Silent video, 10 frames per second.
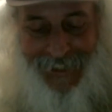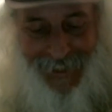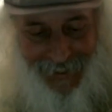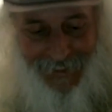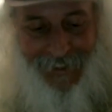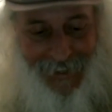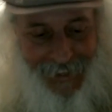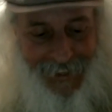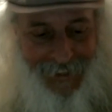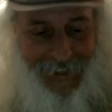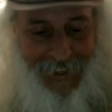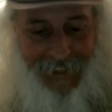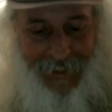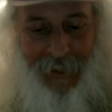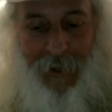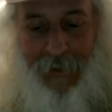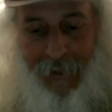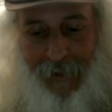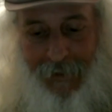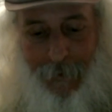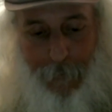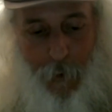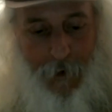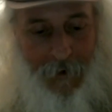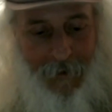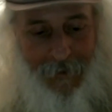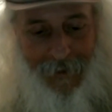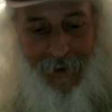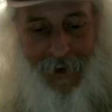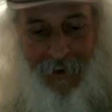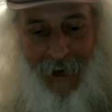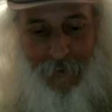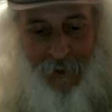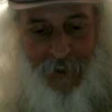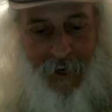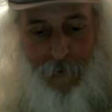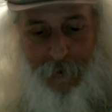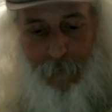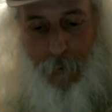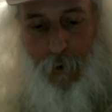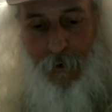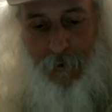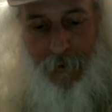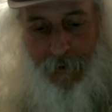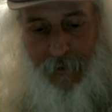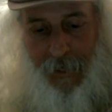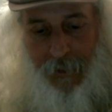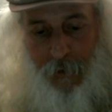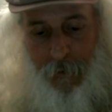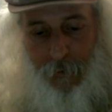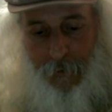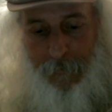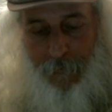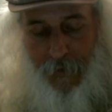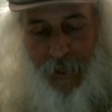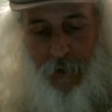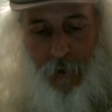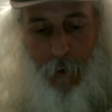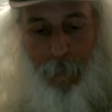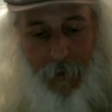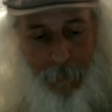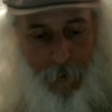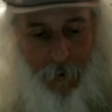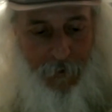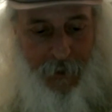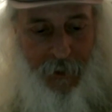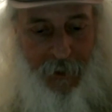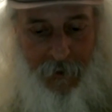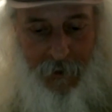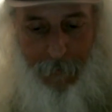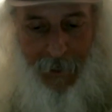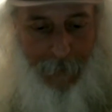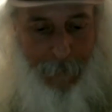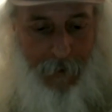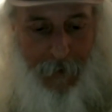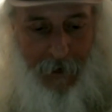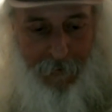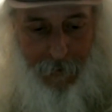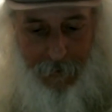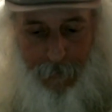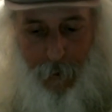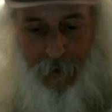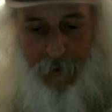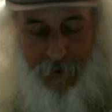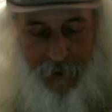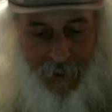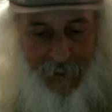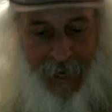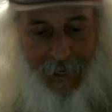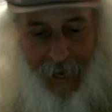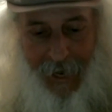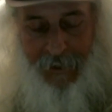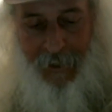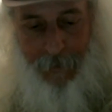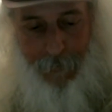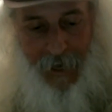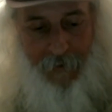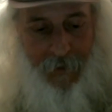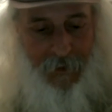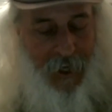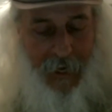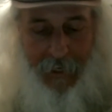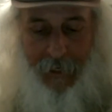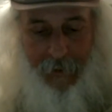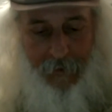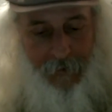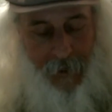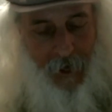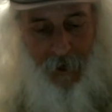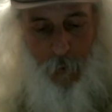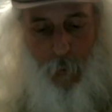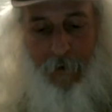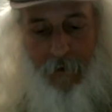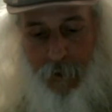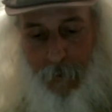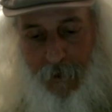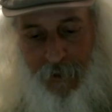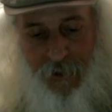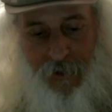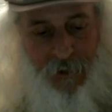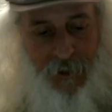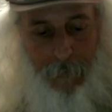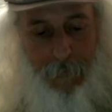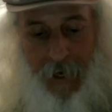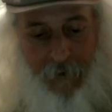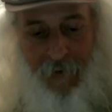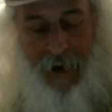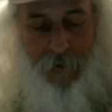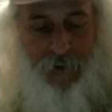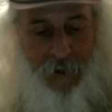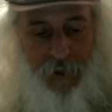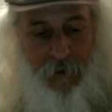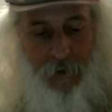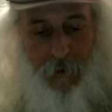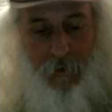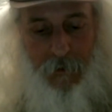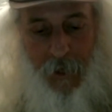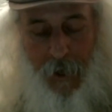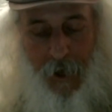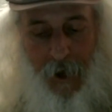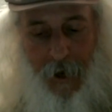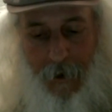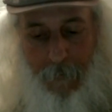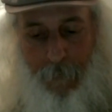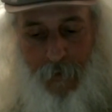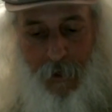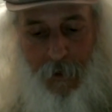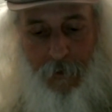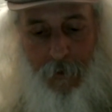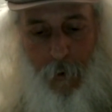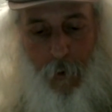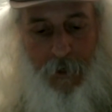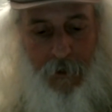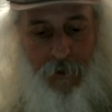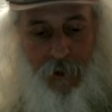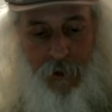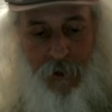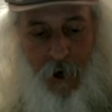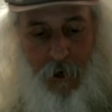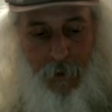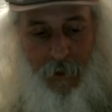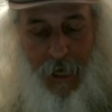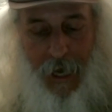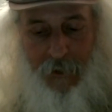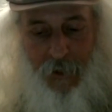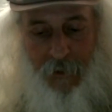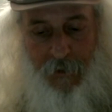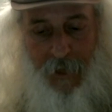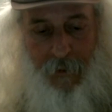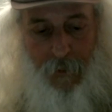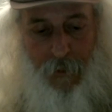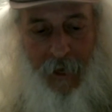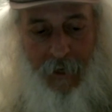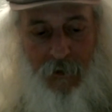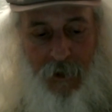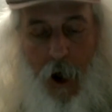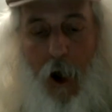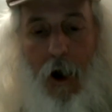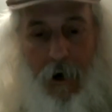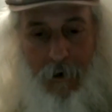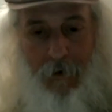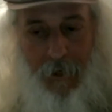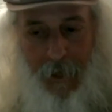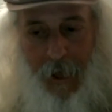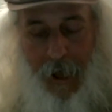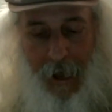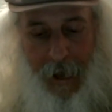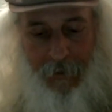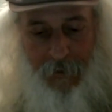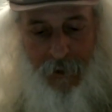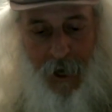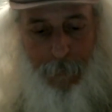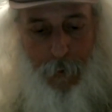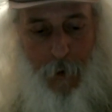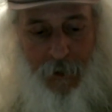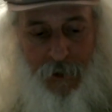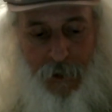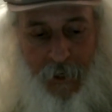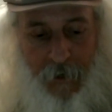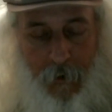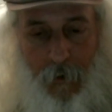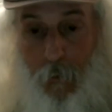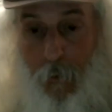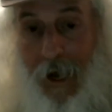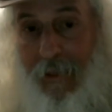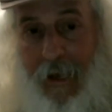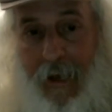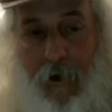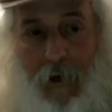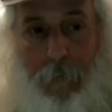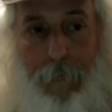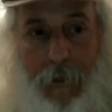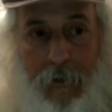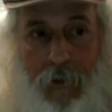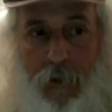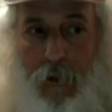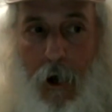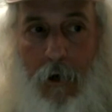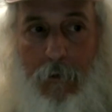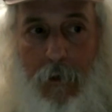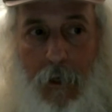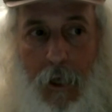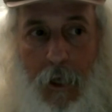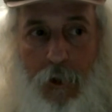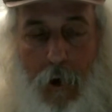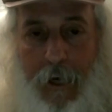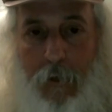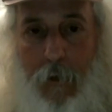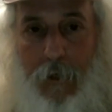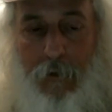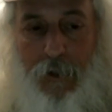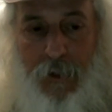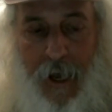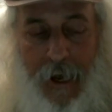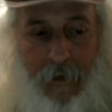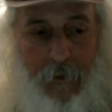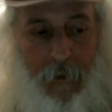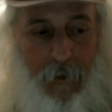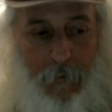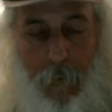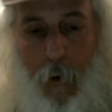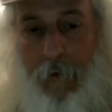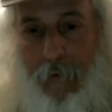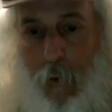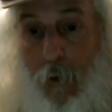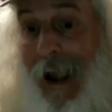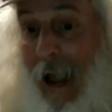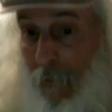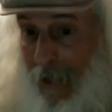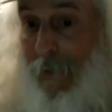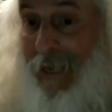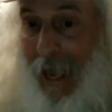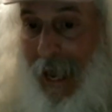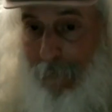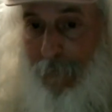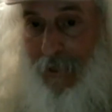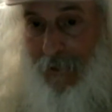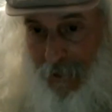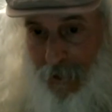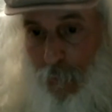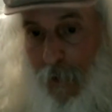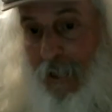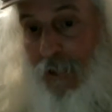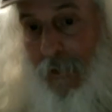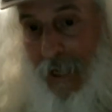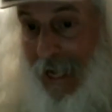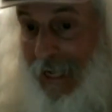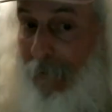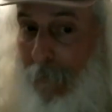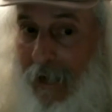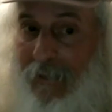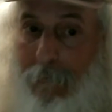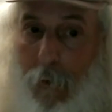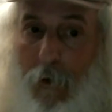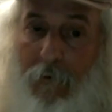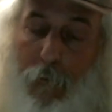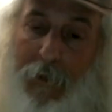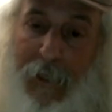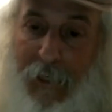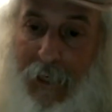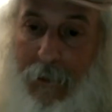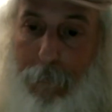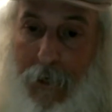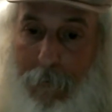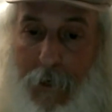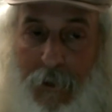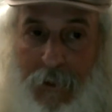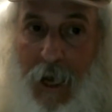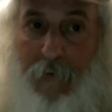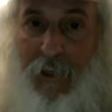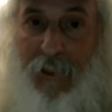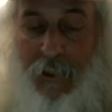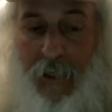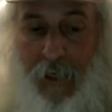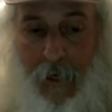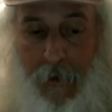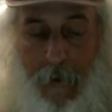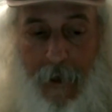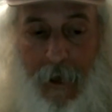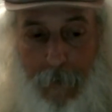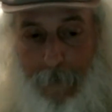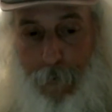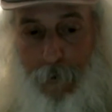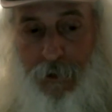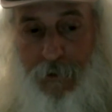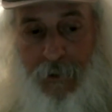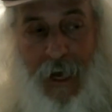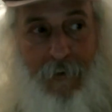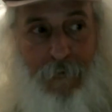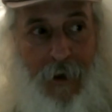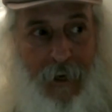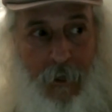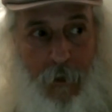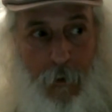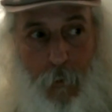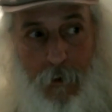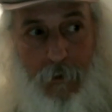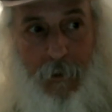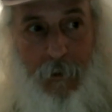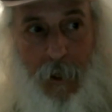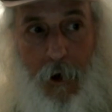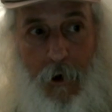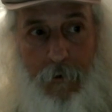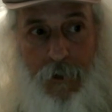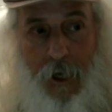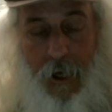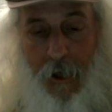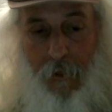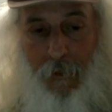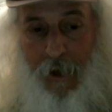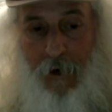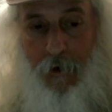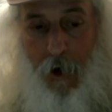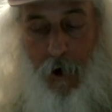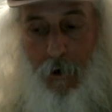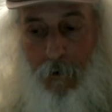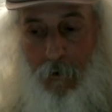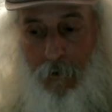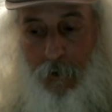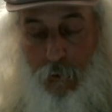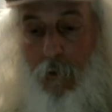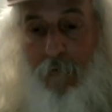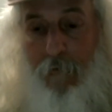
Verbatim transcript: kind of, no. Eh, you know, it, the more I, I've discovered, the more that you that you open up over the years. I mean, I've been around for more than six decades, and I've been having psychic and weird experiences since I'm like five or six years old. Um, the more you just start realizing that things are, and stop questioning why they are, but start trying to understand more and more how they became this way so that I can make them more of what they need to be. Because obviously, in my personal life and in the world in large, there are there's room